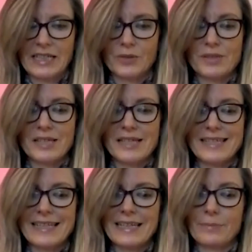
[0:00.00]
who was
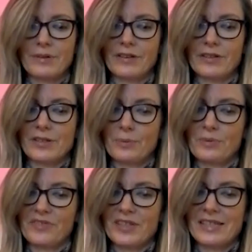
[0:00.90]
asleep at the top
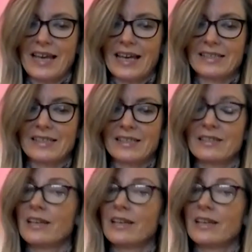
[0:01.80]
of the stairs,